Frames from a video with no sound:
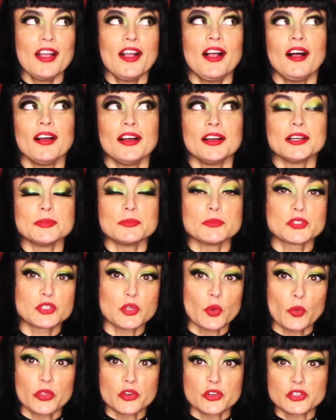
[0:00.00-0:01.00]
um,
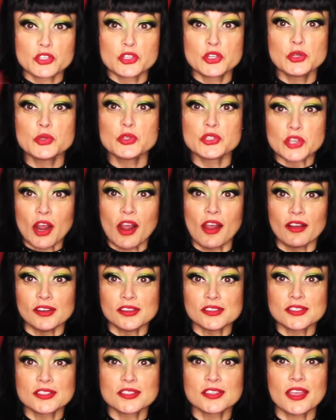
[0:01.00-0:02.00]
so there's two
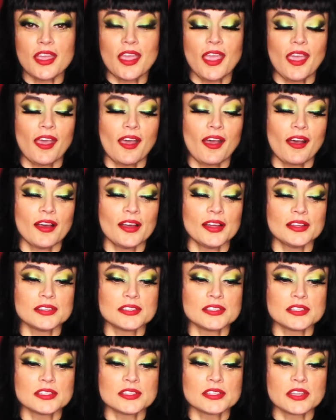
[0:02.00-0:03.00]
styles,
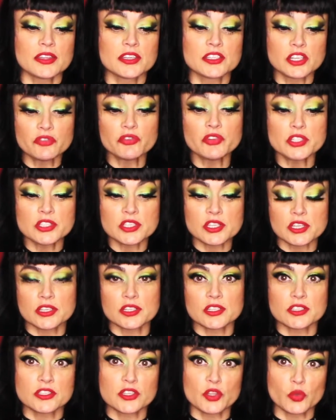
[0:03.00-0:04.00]
and the difference is the